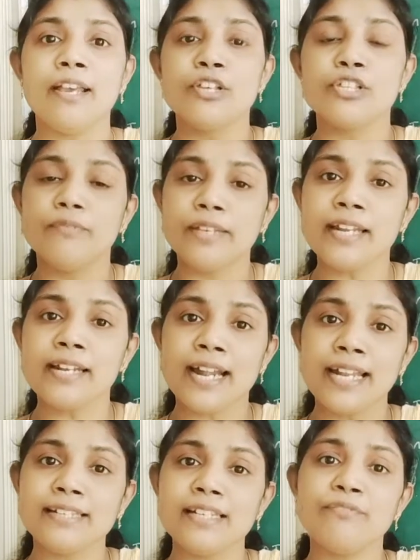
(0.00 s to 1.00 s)
So we can
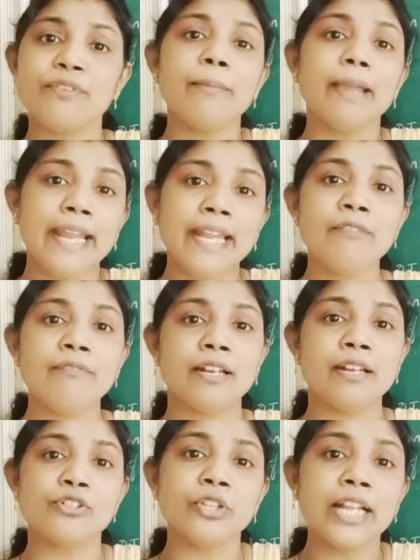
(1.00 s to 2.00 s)
collect it from anywhere.
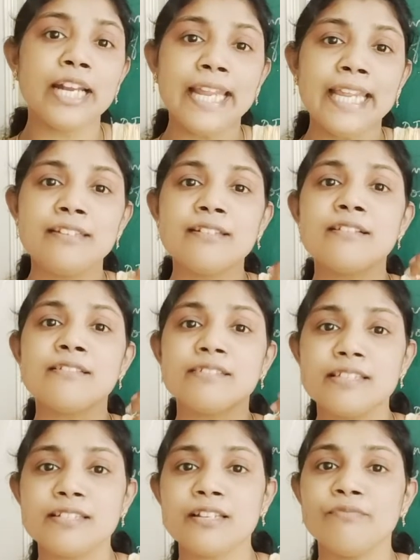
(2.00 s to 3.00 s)
So the related
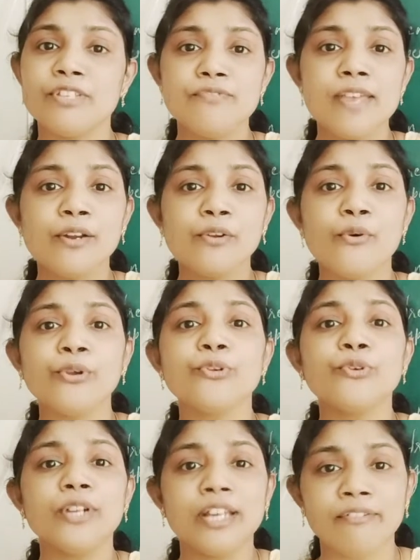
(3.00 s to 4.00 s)
system which we are going
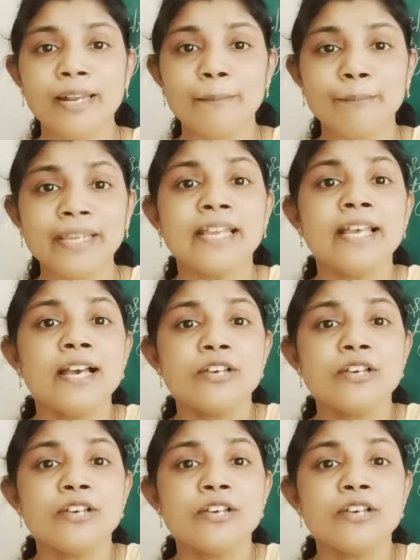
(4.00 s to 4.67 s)
to developing,